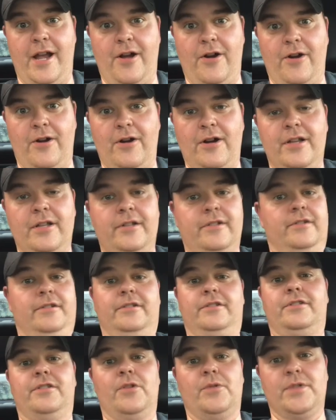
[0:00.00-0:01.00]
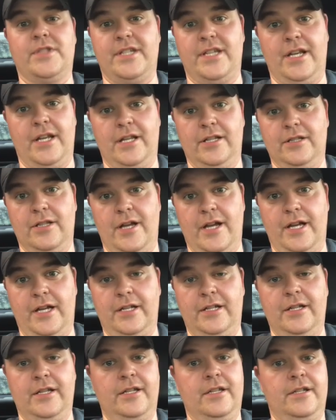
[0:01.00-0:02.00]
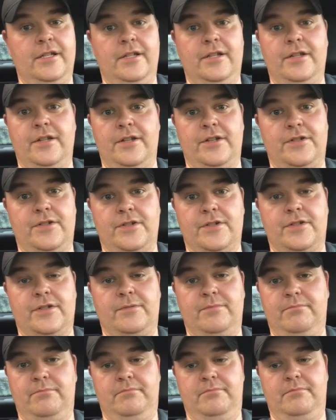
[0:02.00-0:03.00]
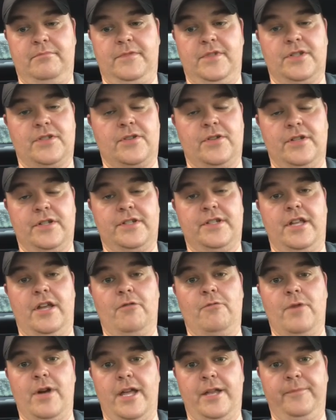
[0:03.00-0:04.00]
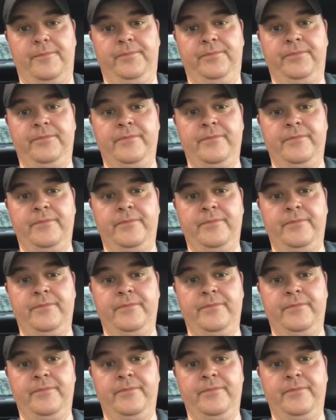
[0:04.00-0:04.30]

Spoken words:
air, don't see any light, It's just going to stay wet.